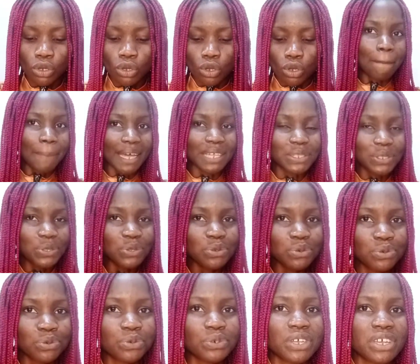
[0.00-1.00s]
Number
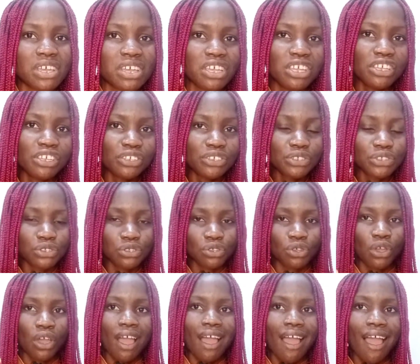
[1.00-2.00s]
two
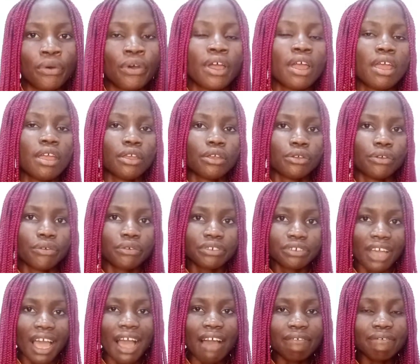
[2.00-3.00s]
is
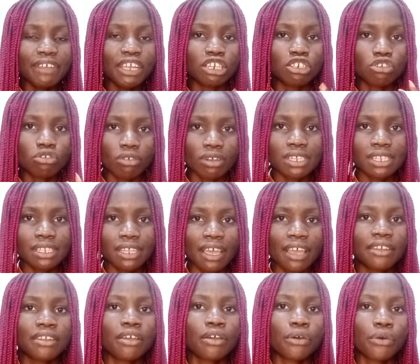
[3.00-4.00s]
have a
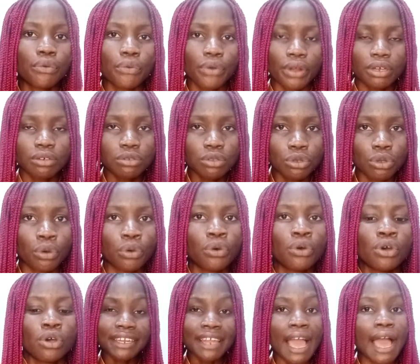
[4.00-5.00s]
trusted realtor.
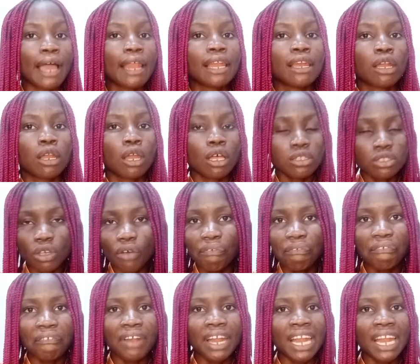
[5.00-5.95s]
There are a lot of